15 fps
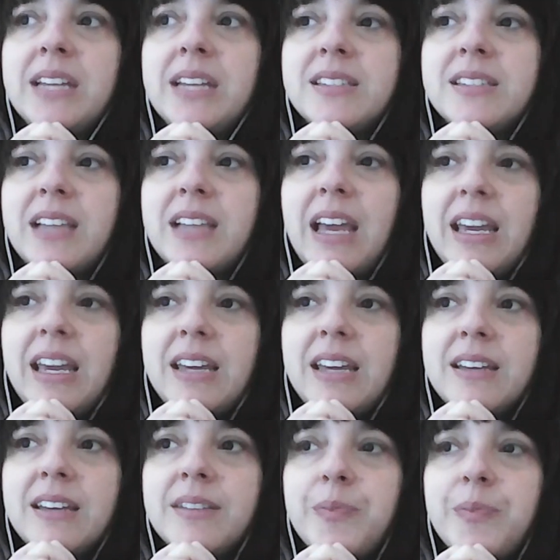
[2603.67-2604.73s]
It's
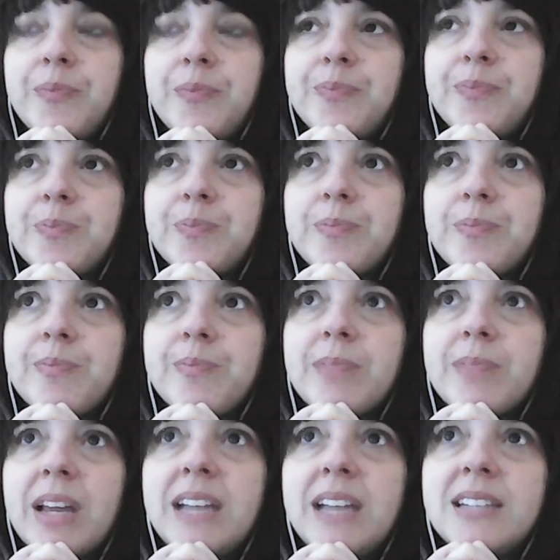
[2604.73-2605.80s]
a
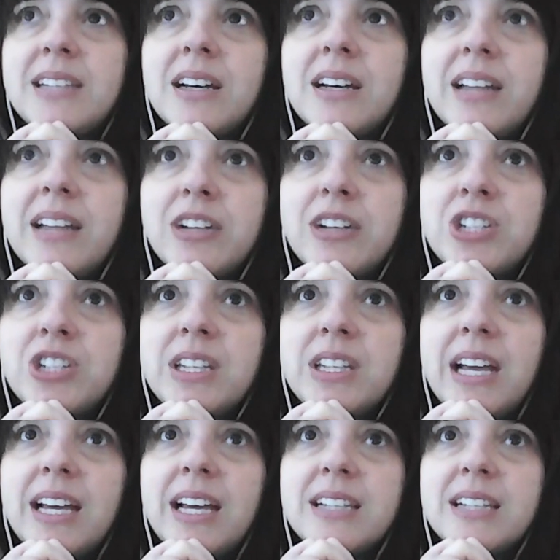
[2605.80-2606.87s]

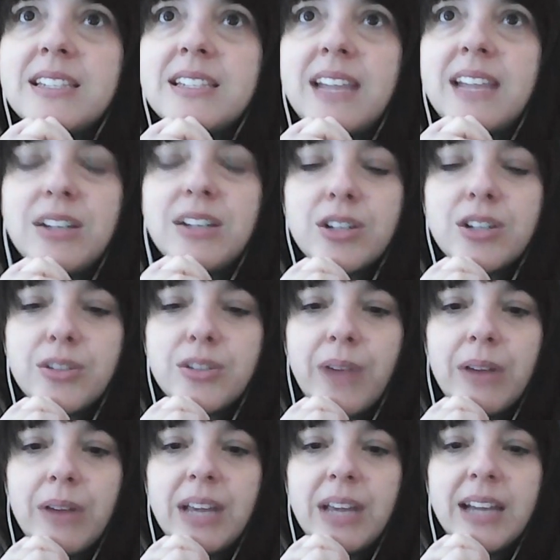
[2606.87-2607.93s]
collection that centers
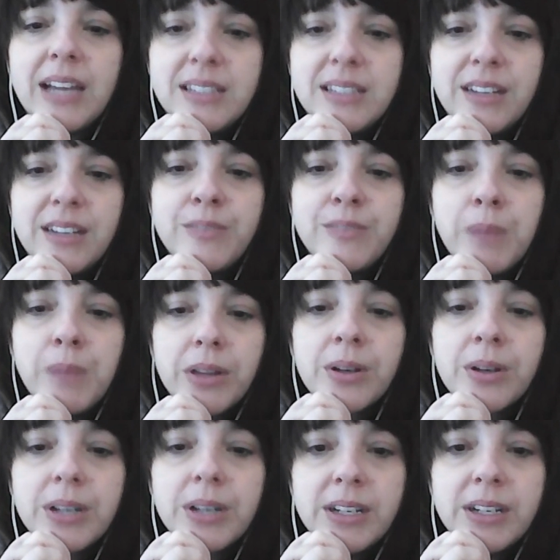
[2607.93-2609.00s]
around the idea of
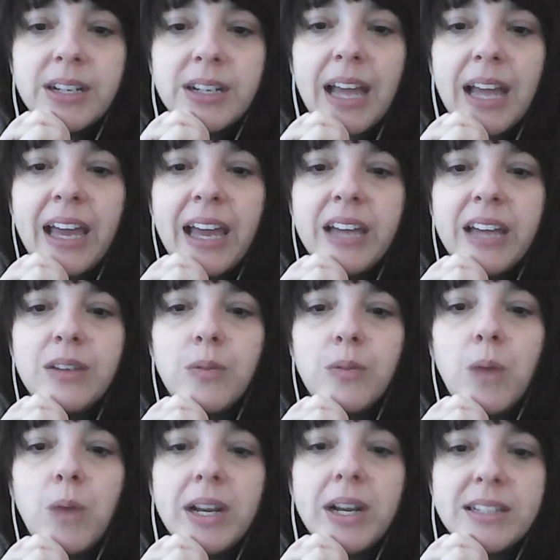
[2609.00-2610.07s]
motherhood and
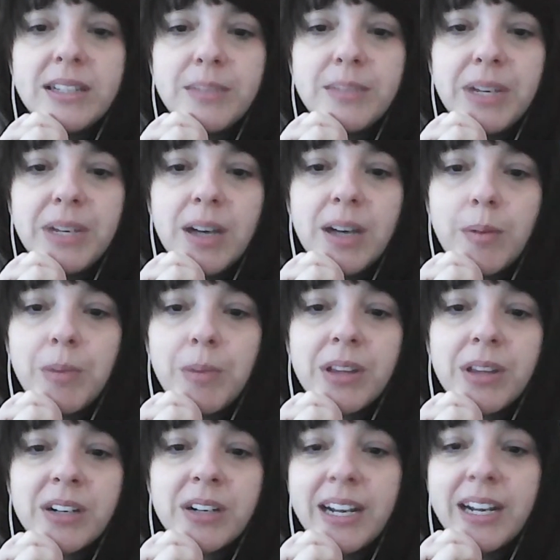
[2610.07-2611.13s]
wanting to become a
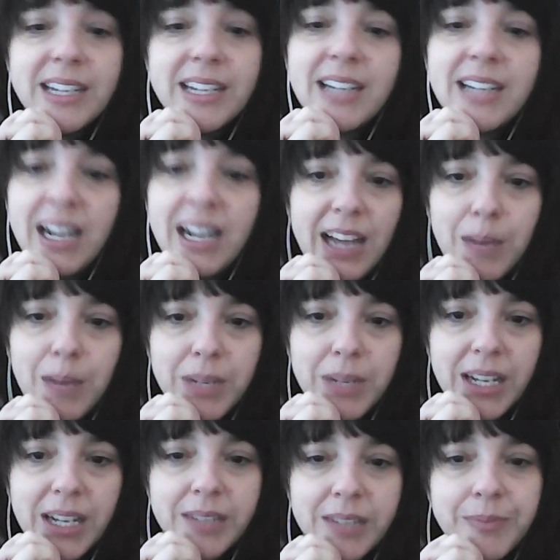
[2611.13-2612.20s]
mother and it not
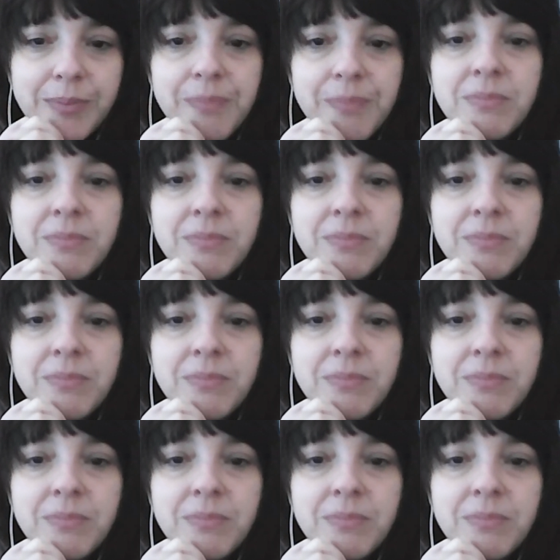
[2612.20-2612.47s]
happening.